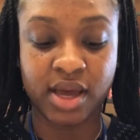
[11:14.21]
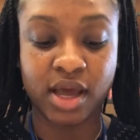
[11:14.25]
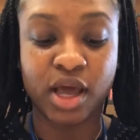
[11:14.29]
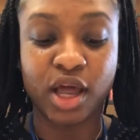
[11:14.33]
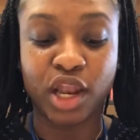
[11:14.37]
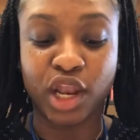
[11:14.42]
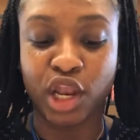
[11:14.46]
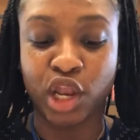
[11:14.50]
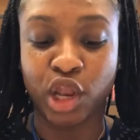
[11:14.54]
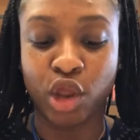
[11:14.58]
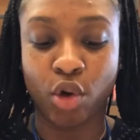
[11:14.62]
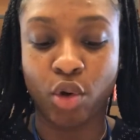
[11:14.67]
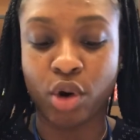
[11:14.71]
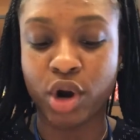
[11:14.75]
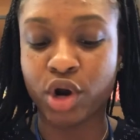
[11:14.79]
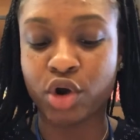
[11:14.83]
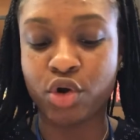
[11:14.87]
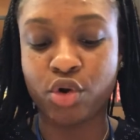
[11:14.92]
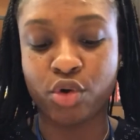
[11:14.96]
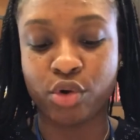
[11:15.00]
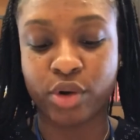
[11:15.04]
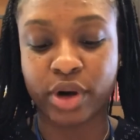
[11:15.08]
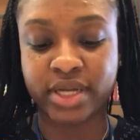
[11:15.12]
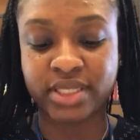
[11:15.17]
Lower
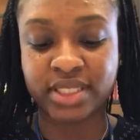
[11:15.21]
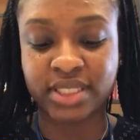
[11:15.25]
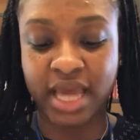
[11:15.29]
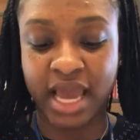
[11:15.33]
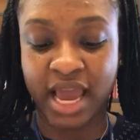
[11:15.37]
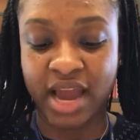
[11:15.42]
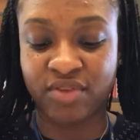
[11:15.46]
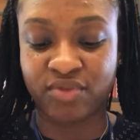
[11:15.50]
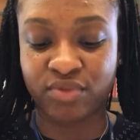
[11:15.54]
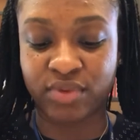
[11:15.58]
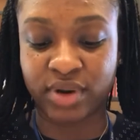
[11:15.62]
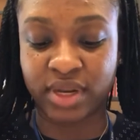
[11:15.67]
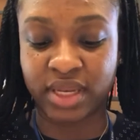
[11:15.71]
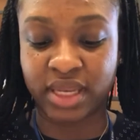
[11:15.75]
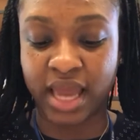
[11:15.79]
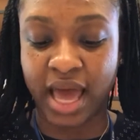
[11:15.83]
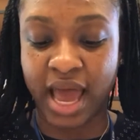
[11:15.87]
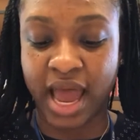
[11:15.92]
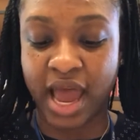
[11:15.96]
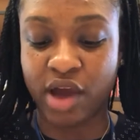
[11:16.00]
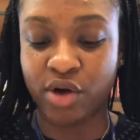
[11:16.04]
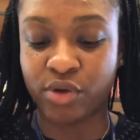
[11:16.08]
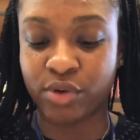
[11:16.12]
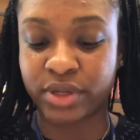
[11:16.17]
courts have
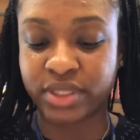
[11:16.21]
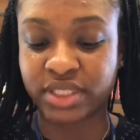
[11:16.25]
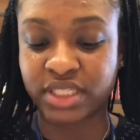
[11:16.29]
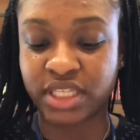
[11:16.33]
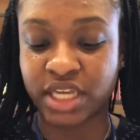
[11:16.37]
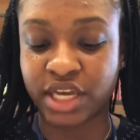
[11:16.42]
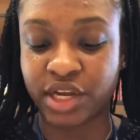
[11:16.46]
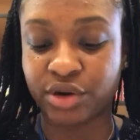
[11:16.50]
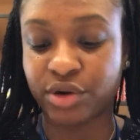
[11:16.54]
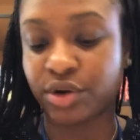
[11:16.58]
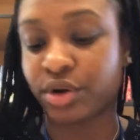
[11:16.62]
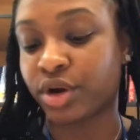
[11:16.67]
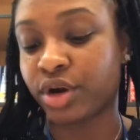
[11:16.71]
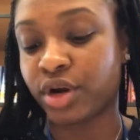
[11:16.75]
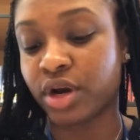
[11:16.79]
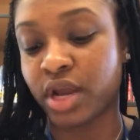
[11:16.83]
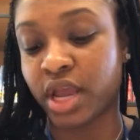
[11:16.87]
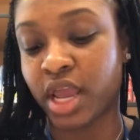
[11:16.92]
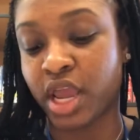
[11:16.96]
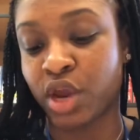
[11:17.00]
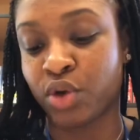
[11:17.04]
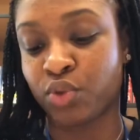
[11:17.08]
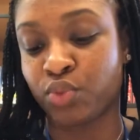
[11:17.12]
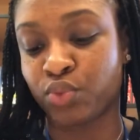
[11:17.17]
relied on Tinker
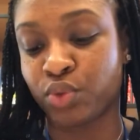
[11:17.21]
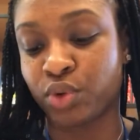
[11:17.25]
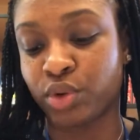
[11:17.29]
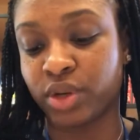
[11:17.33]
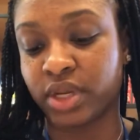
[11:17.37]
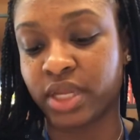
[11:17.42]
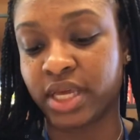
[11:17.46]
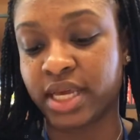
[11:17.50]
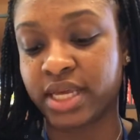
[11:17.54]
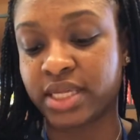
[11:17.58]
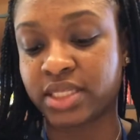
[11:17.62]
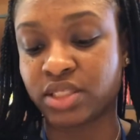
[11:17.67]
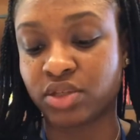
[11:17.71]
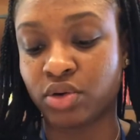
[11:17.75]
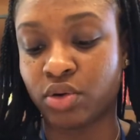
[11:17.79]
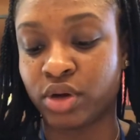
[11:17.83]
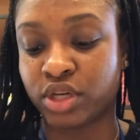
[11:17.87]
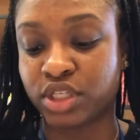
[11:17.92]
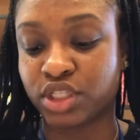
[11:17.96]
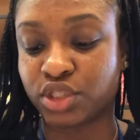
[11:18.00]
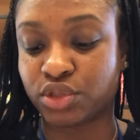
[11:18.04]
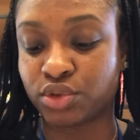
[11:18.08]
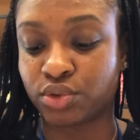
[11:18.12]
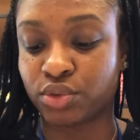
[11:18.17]
and rulings on
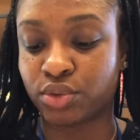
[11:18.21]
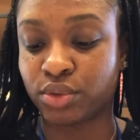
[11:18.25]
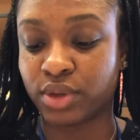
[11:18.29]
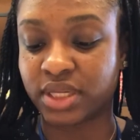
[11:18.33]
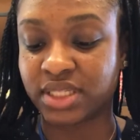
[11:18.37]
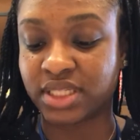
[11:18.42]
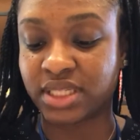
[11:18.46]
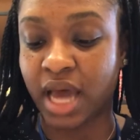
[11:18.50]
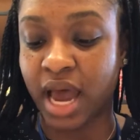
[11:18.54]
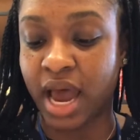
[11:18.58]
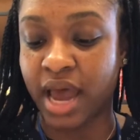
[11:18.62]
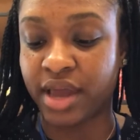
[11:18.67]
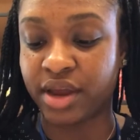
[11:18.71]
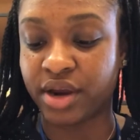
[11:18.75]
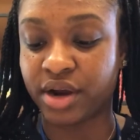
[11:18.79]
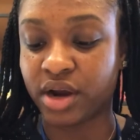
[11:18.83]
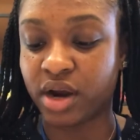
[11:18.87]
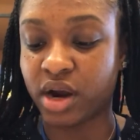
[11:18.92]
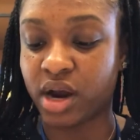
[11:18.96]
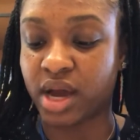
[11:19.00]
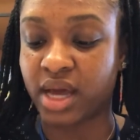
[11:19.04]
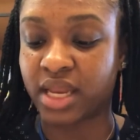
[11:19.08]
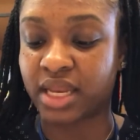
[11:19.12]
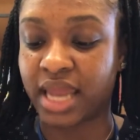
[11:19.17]
school attire,
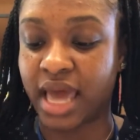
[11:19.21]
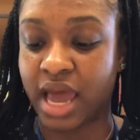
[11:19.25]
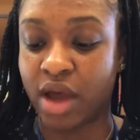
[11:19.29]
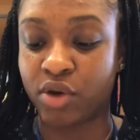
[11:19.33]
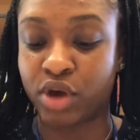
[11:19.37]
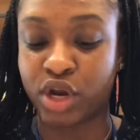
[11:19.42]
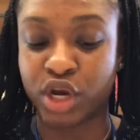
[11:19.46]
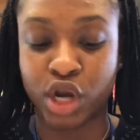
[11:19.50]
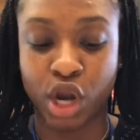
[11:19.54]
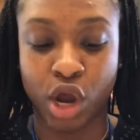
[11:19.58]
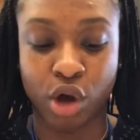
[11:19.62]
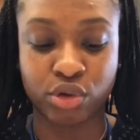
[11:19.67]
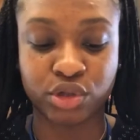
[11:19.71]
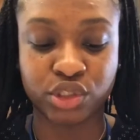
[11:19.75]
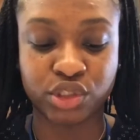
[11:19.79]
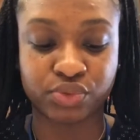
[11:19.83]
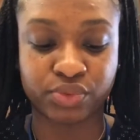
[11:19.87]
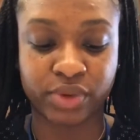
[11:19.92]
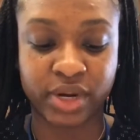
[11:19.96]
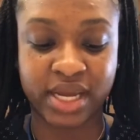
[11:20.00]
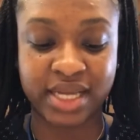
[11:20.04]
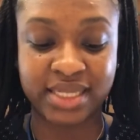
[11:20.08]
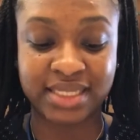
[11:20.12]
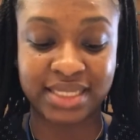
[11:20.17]
allowing nose
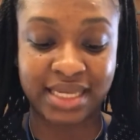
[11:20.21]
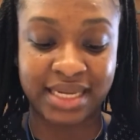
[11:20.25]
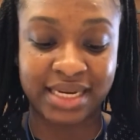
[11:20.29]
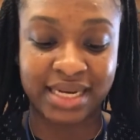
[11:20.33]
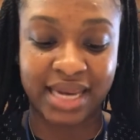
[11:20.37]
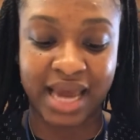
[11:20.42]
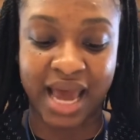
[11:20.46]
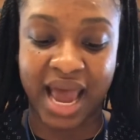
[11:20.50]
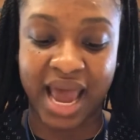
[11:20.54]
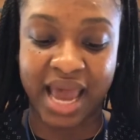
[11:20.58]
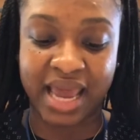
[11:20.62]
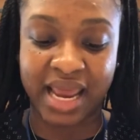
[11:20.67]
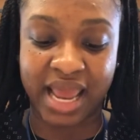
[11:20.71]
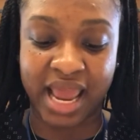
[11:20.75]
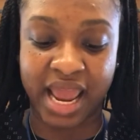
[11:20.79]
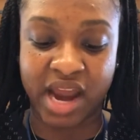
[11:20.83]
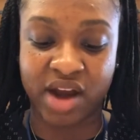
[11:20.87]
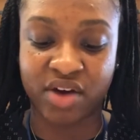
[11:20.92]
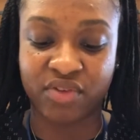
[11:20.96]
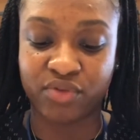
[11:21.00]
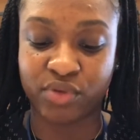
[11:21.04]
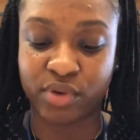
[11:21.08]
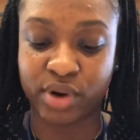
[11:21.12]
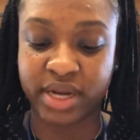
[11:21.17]
rings and dyed hair,
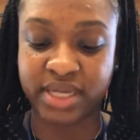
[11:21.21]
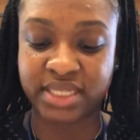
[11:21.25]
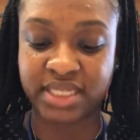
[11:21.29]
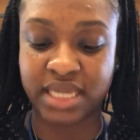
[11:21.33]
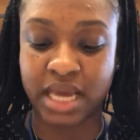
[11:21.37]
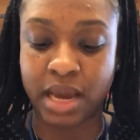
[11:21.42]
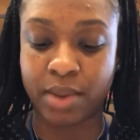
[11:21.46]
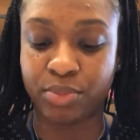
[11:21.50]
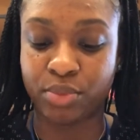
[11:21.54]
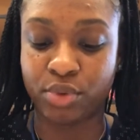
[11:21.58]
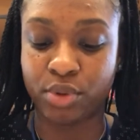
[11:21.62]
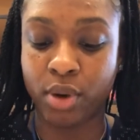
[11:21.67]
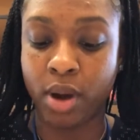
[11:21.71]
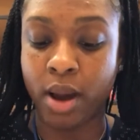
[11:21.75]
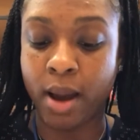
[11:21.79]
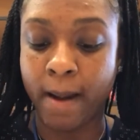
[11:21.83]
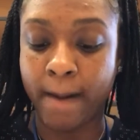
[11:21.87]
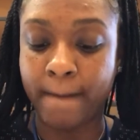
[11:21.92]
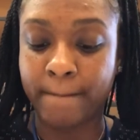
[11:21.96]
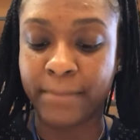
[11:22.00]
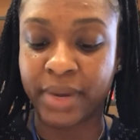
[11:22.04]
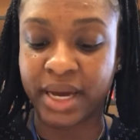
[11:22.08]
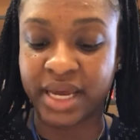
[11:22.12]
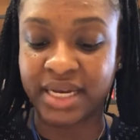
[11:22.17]
for example,
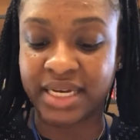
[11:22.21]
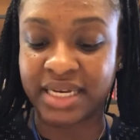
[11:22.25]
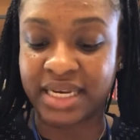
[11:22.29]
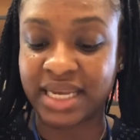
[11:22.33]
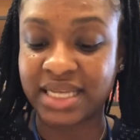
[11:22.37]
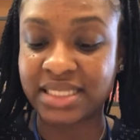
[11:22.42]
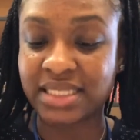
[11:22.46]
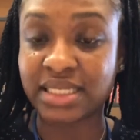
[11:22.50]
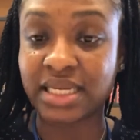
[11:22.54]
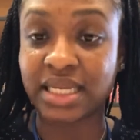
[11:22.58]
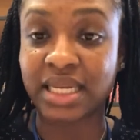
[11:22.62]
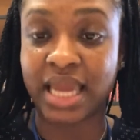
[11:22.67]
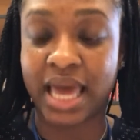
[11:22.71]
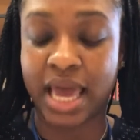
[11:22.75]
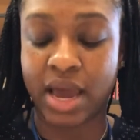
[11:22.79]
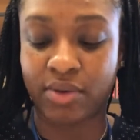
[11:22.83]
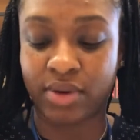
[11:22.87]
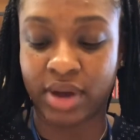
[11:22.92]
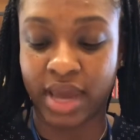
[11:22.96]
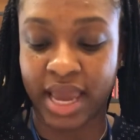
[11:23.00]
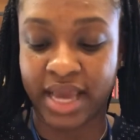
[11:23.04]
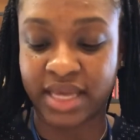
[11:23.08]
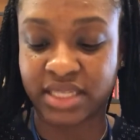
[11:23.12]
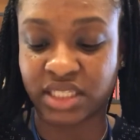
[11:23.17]
but
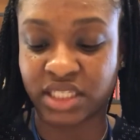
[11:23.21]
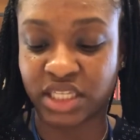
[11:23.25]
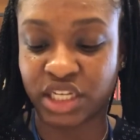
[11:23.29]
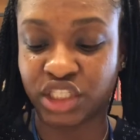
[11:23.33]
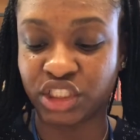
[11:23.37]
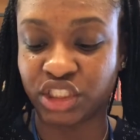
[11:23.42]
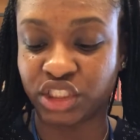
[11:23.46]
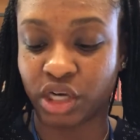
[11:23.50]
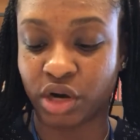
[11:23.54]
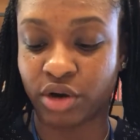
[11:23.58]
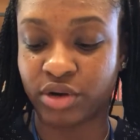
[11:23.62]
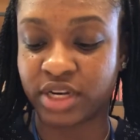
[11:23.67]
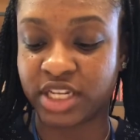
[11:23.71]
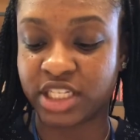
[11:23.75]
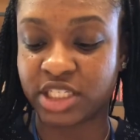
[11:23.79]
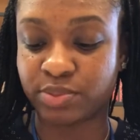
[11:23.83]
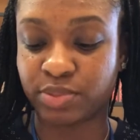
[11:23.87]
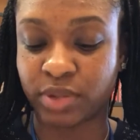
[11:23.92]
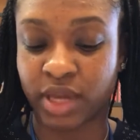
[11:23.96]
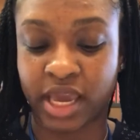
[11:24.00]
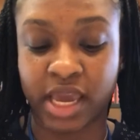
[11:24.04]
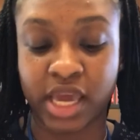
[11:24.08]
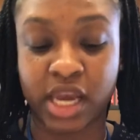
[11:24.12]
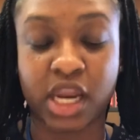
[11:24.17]
disallowing a t-shirt
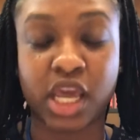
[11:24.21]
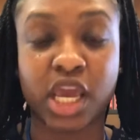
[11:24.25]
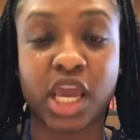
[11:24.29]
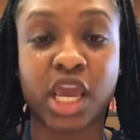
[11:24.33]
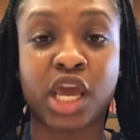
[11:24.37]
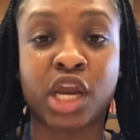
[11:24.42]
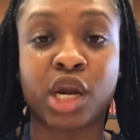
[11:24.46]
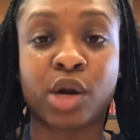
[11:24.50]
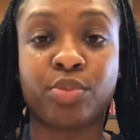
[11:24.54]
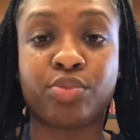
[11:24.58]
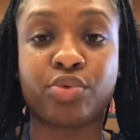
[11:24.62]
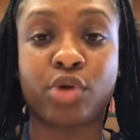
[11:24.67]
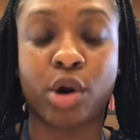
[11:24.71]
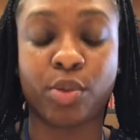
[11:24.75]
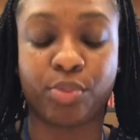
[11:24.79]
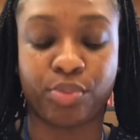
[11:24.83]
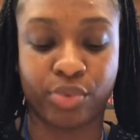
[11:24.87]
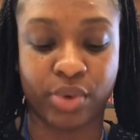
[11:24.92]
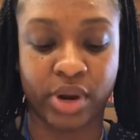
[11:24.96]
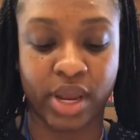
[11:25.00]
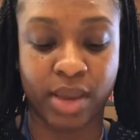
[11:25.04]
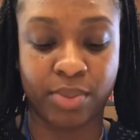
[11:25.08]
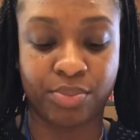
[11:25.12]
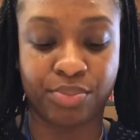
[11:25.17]
displaying
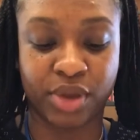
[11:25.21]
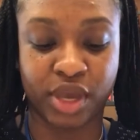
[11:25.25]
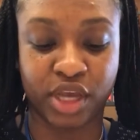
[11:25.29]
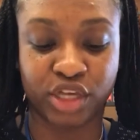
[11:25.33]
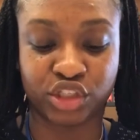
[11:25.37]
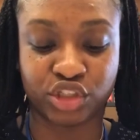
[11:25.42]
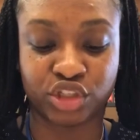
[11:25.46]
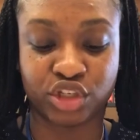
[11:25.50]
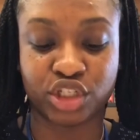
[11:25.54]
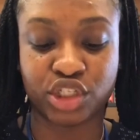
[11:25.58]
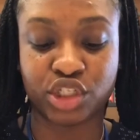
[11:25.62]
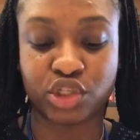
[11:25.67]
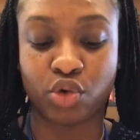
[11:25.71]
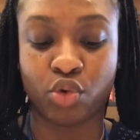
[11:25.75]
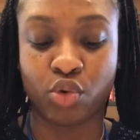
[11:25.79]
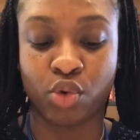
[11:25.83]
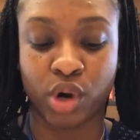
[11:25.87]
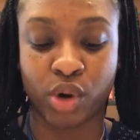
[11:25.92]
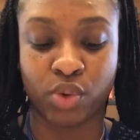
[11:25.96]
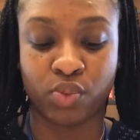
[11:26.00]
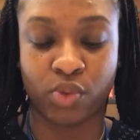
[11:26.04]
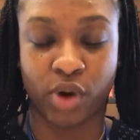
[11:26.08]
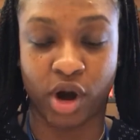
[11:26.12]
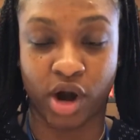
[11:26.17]
inappropriate pictures
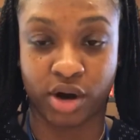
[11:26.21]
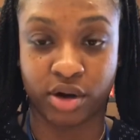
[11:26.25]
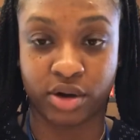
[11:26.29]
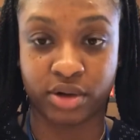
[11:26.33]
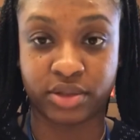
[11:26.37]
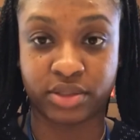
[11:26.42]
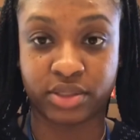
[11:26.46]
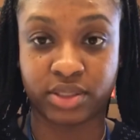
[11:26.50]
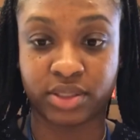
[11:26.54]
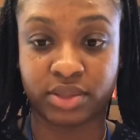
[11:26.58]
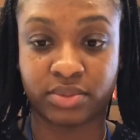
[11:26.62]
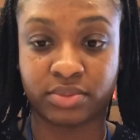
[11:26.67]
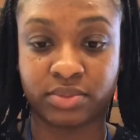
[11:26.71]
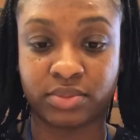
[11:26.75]
or words.